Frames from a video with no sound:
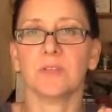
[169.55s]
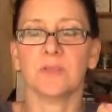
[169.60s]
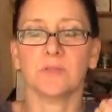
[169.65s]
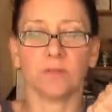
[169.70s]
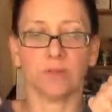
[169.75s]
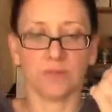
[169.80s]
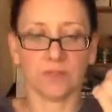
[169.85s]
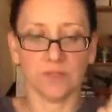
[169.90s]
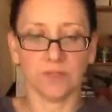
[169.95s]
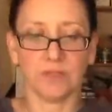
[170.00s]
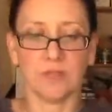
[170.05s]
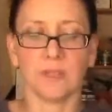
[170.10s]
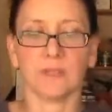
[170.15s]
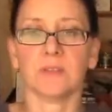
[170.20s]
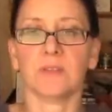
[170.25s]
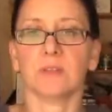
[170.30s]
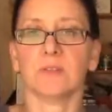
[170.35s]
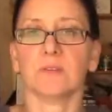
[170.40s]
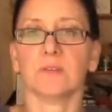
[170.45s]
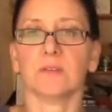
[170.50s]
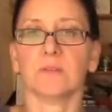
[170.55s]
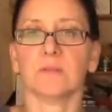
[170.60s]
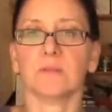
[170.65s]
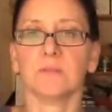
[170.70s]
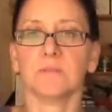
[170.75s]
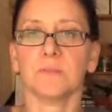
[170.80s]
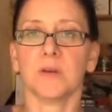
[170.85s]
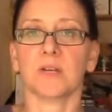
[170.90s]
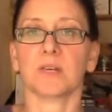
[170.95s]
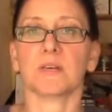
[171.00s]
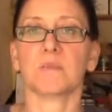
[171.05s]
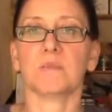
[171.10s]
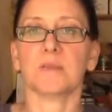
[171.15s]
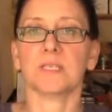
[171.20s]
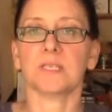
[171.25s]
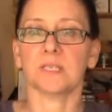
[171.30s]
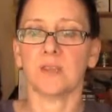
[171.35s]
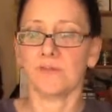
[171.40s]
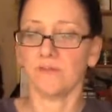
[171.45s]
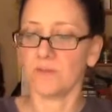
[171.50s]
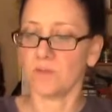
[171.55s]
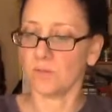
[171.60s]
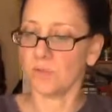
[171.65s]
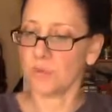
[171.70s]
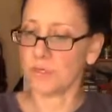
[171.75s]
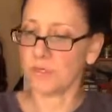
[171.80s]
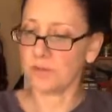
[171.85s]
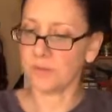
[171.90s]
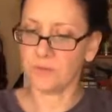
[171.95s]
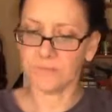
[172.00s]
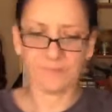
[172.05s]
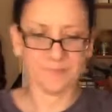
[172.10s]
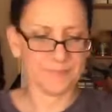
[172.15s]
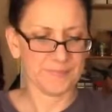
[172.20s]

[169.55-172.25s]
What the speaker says: through to cut the pottery piece off the wheel.